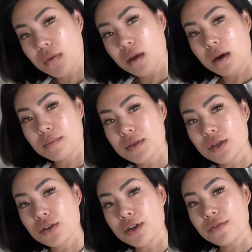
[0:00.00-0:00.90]
I'm
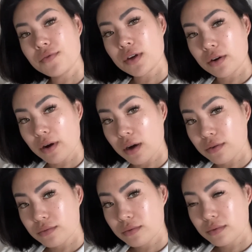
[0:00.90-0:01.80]
still trying to figure
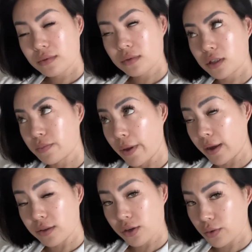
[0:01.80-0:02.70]
out this
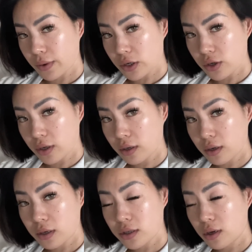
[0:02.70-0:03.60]
bathing situation.
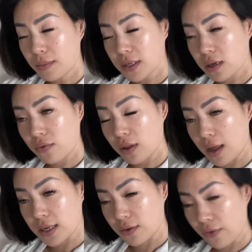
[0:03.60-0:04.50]
I saw myself in the
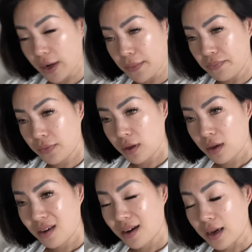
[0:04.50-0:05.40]
last frame.
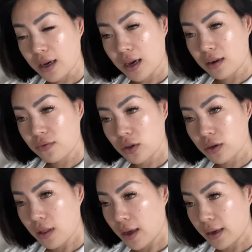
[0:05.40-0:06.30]
I kind of
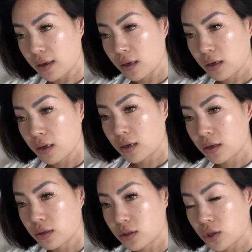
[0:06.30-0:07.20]
look like
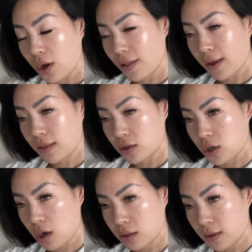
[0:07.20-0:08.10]
Charlie and the
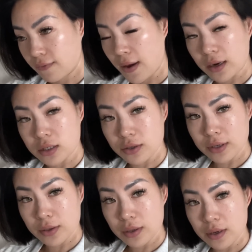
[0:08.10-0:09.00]
Chocolate
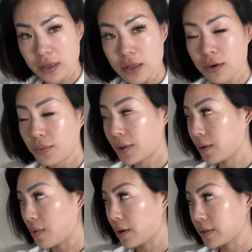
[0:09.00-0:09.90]
Factory, either Willy
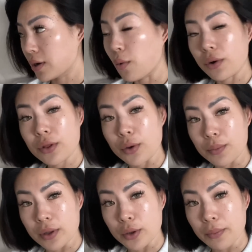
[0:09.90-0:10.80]
Wonka or the
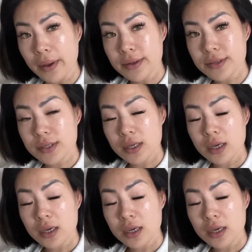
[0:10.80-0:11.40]
Oompa Loompas.